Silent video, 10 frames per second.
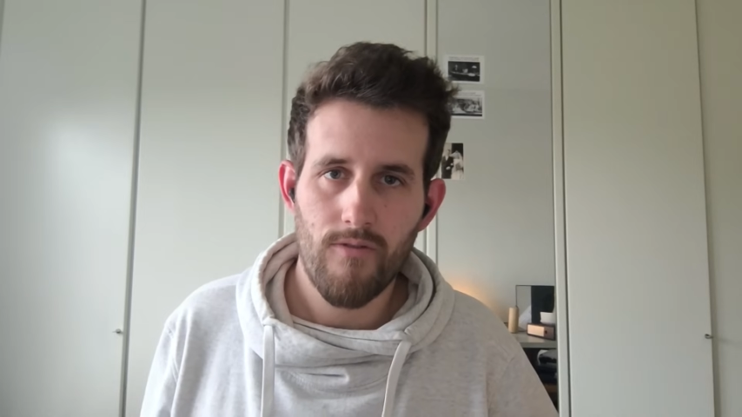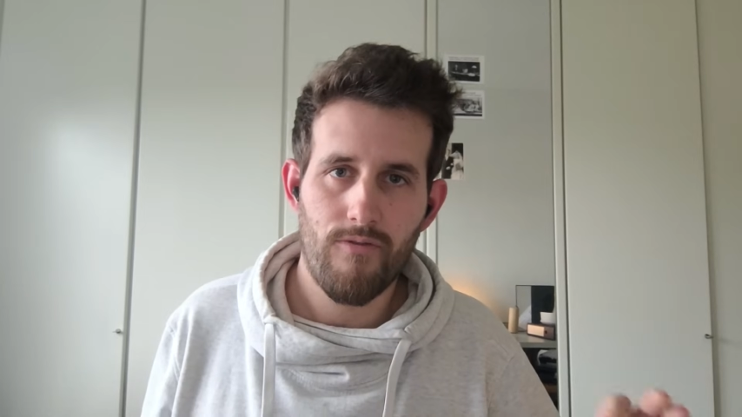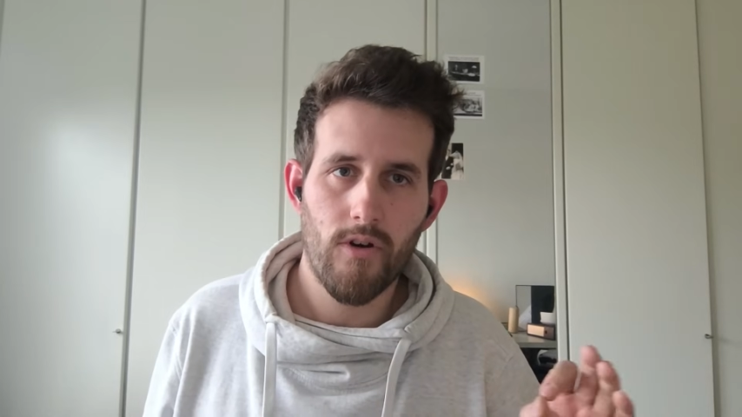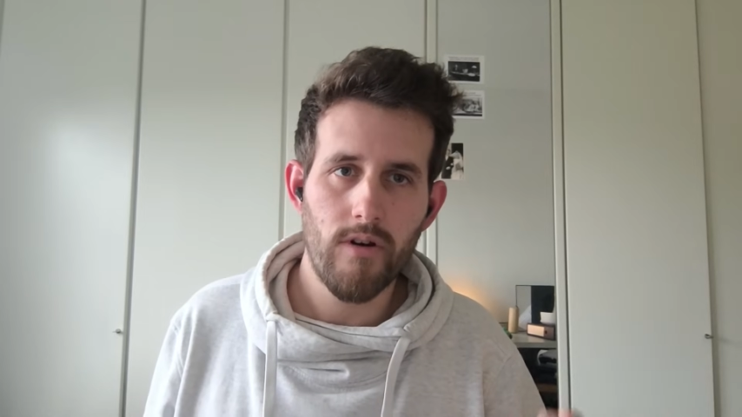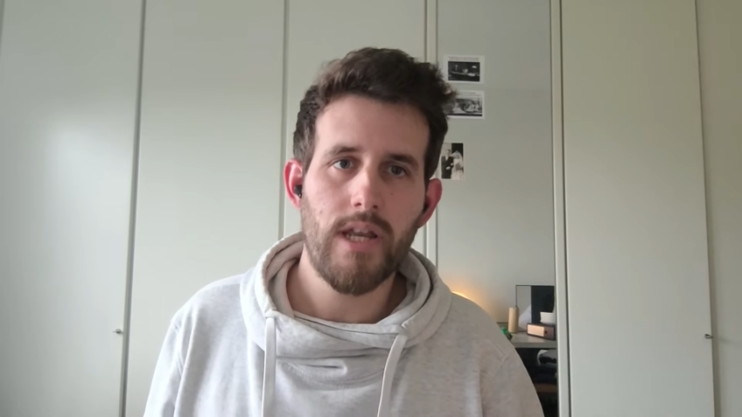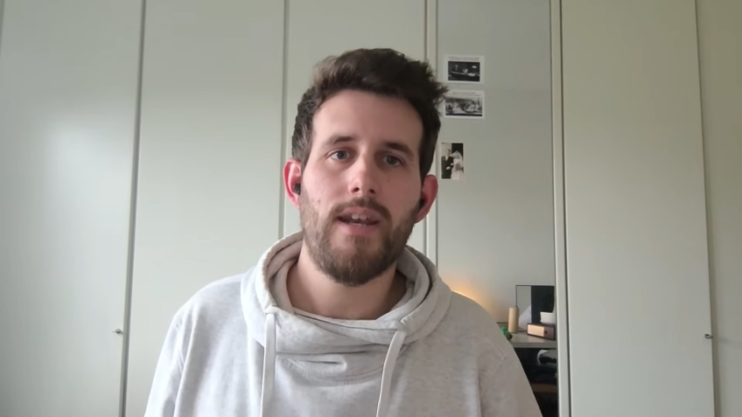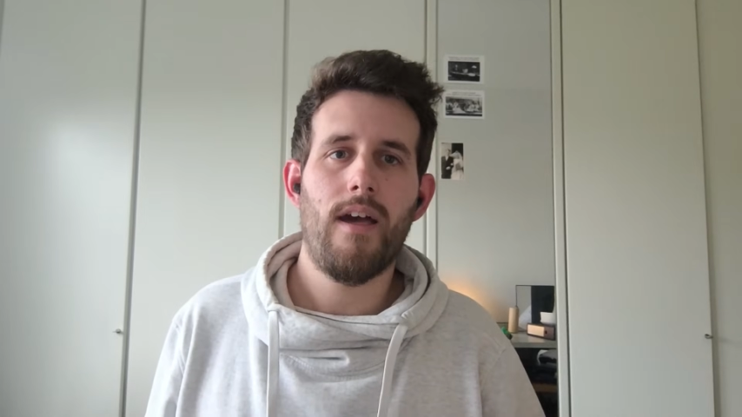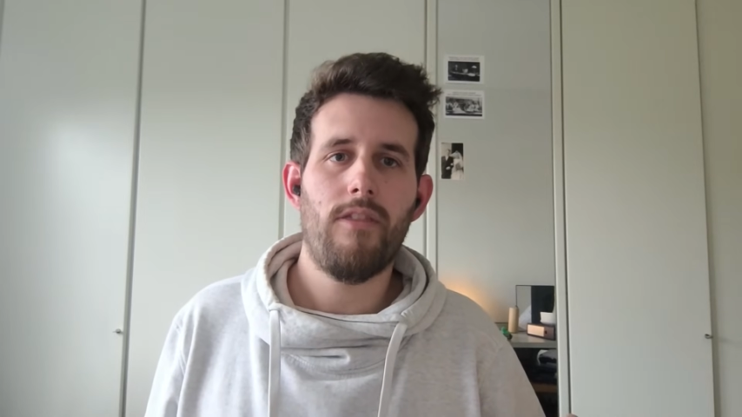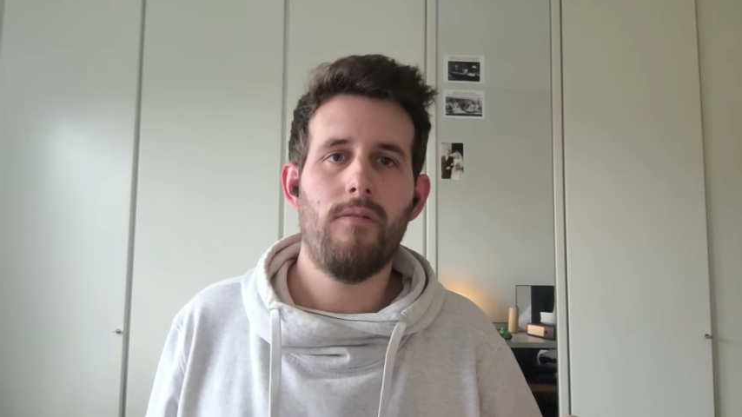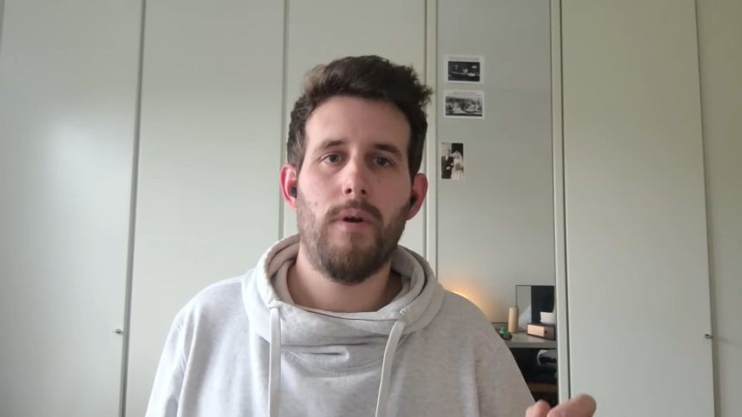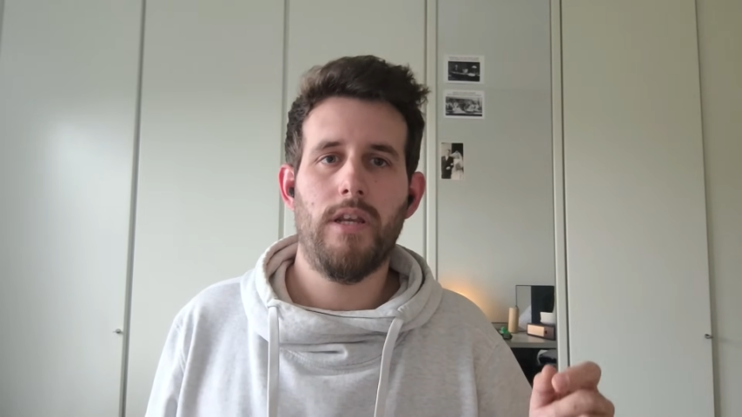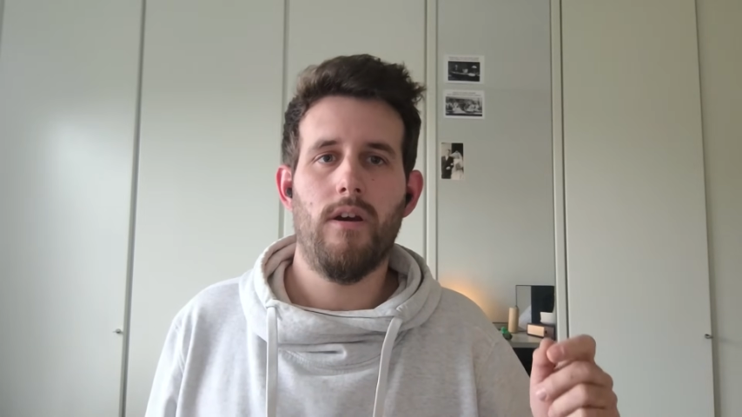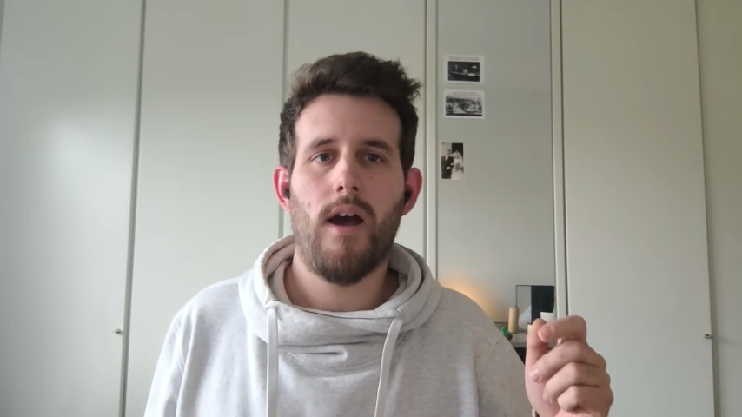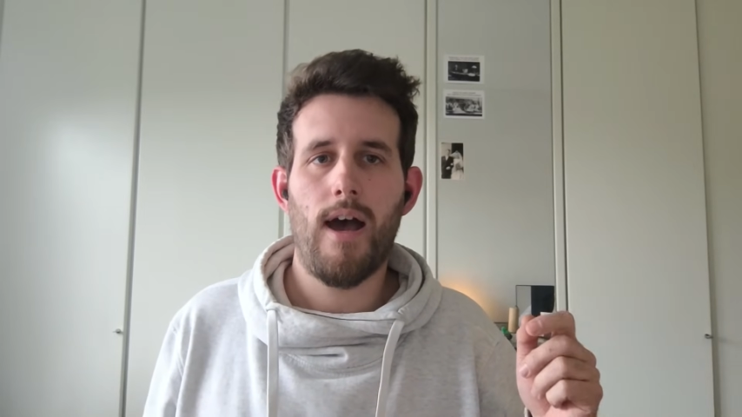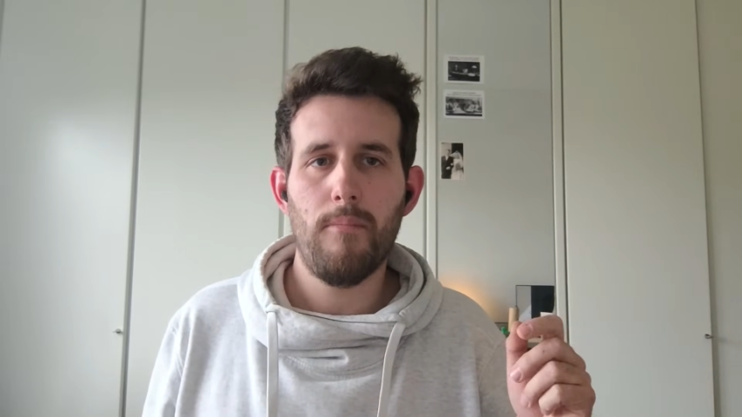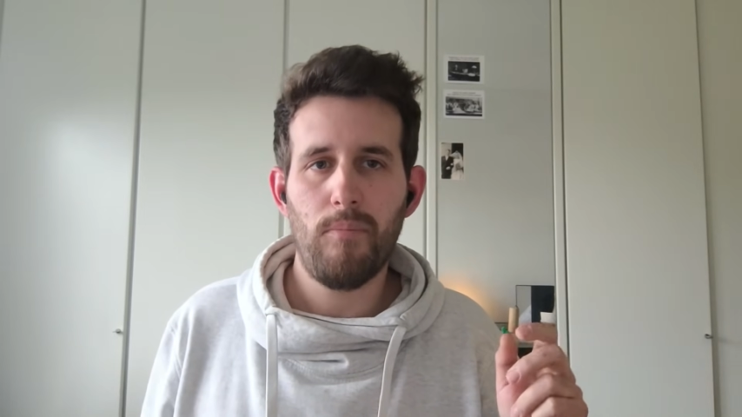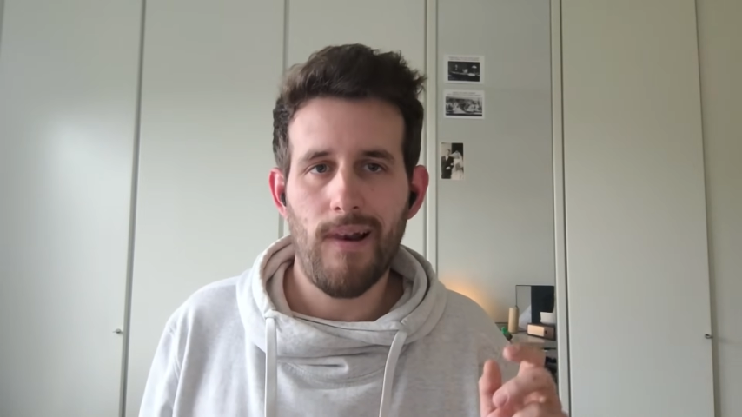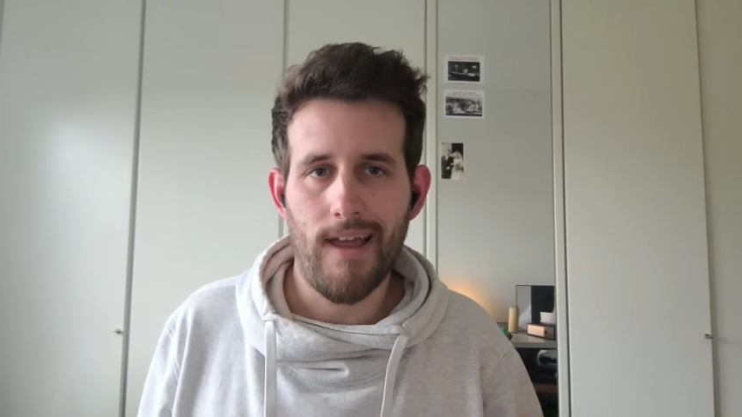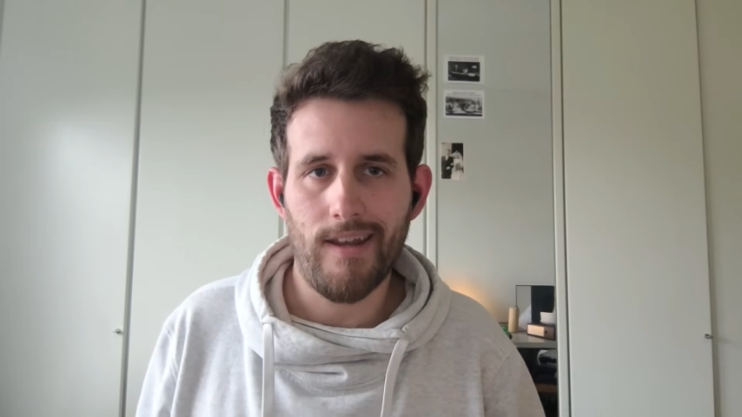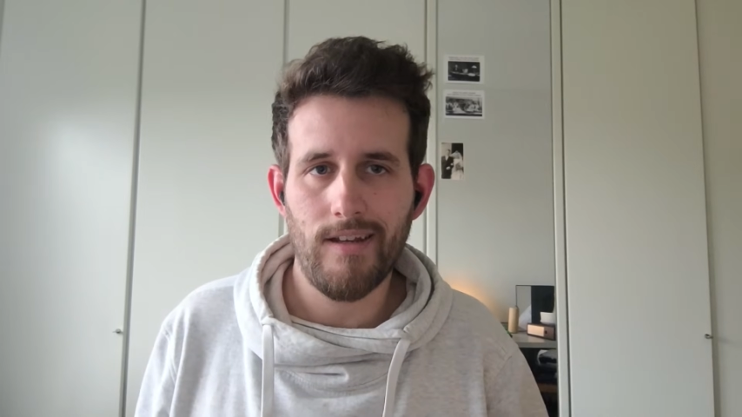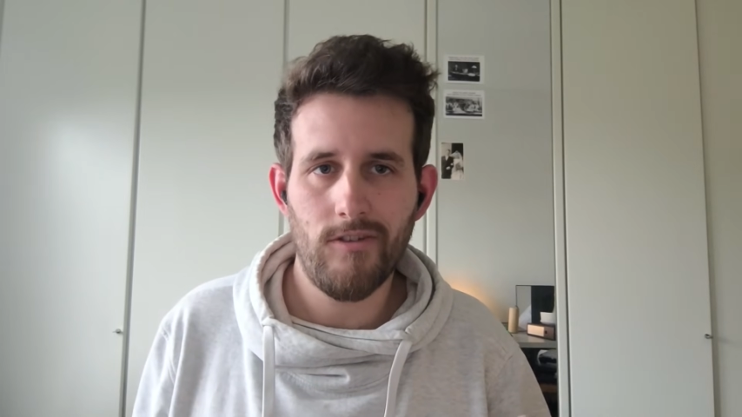For another video, I'm planning